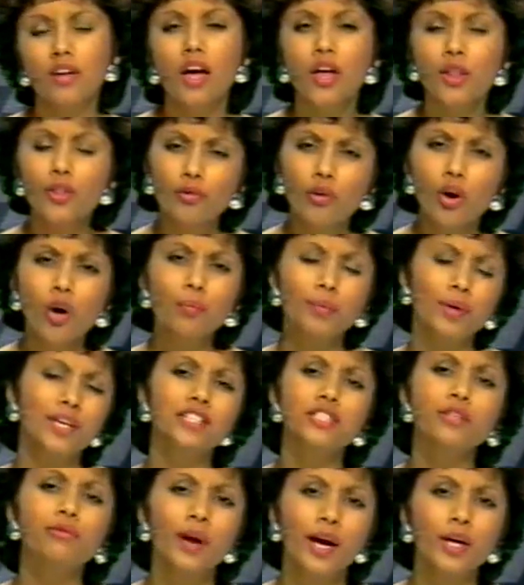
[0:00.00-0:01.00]
Throb
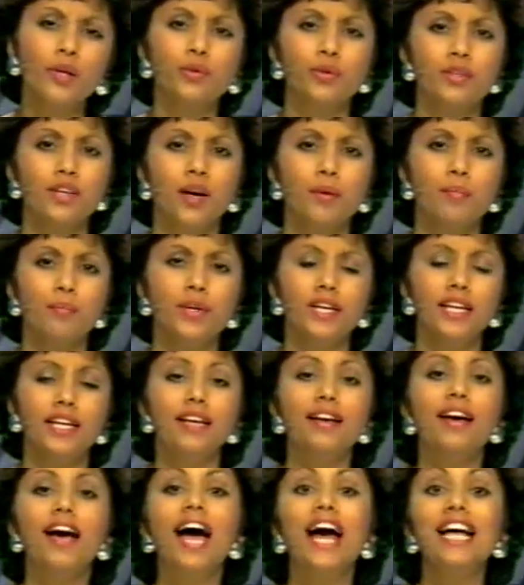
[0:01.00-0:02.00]
is a record
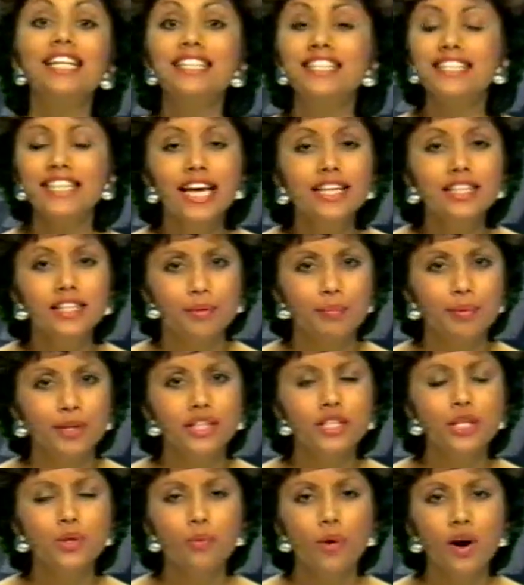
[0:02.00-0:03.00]
company, and Sandy
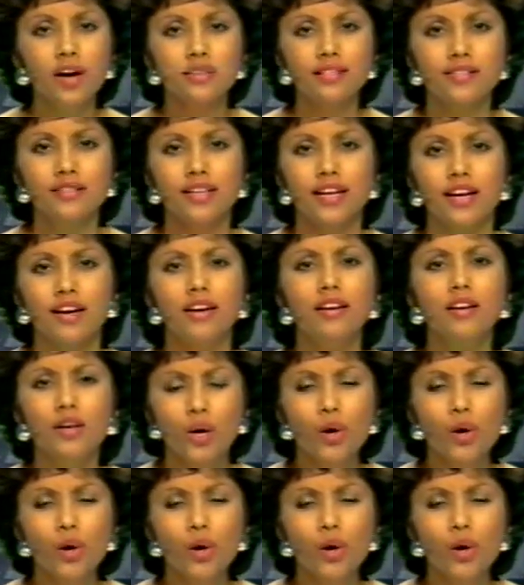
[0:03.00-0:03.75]
Beatty works there